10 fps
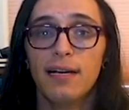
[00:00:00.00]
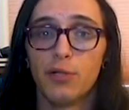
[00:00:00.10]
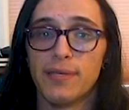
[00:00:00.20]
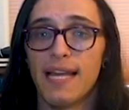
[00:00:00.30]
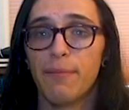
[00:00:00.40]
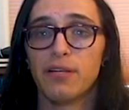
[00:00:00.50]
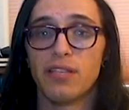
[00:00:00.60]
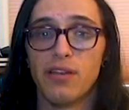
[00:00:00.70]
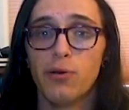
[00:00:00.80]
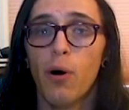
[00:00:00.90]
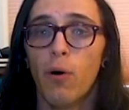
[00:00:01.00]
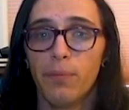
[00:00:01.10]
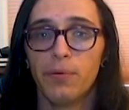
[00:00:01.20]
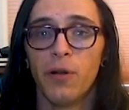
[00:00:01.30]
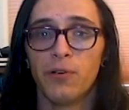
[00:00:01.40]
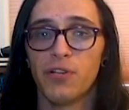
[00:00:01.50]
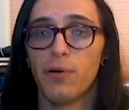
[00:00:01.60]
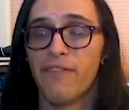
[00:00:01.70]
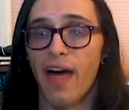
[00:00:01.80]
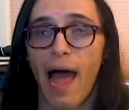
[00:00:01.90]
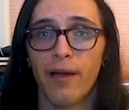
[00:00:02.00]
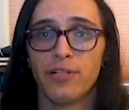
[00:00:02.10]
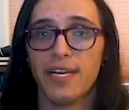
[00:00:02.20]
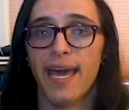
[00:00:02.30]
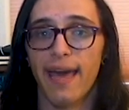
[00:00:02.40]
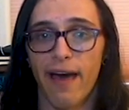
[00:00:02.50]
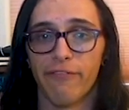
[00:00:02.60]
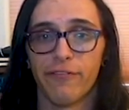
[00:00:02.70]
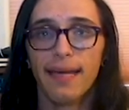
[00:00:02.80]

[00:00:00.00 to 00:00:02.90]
to establish the new Honbu Dojo of the IOGKF.